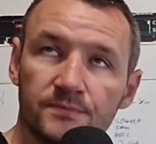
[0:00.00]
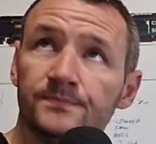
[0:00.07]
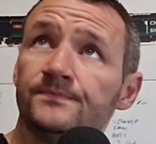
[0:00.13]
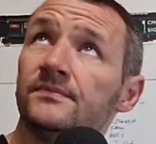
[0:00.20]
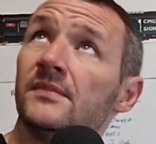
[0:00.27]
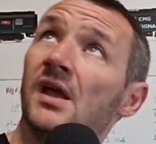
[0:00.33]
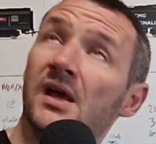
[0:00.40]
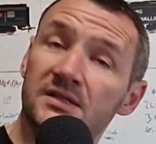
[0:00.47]
it
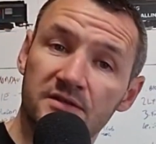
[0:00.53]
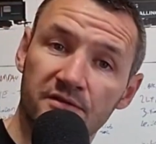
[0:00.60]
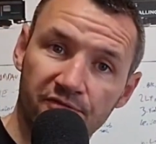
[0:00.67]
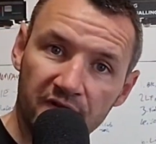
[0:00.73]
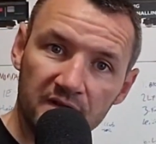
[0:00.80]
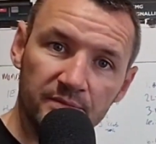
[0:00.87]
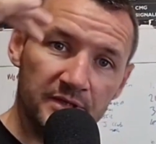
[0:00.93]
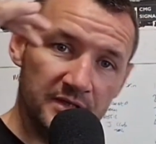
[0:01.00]
has a
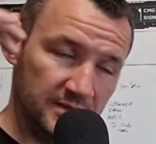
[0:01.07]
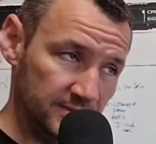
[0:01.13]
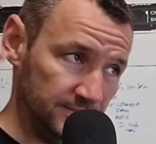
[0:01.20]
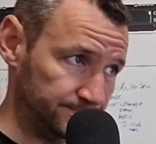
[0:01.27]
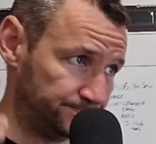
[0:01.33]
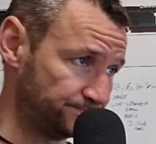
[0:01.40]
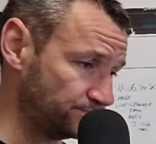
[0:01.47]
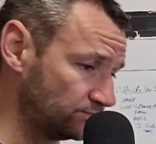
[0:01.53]
filament in it,
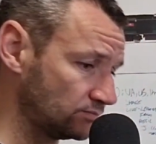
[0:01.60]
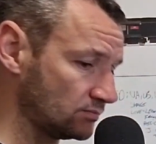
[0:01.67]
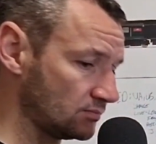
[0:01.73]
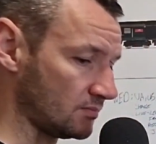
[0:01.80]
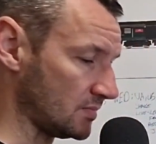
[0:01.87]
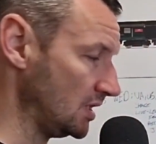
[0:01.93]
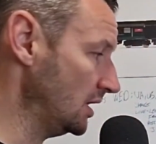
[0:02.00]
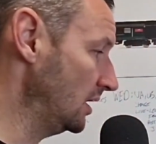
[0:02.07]

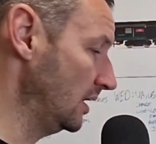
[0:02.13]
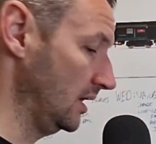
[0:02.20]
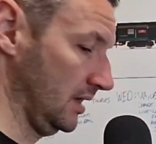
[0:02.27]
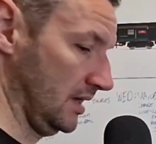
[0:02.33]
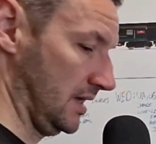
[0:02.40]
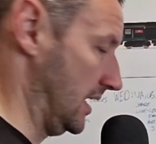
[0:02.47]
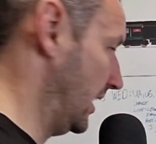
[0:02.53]
and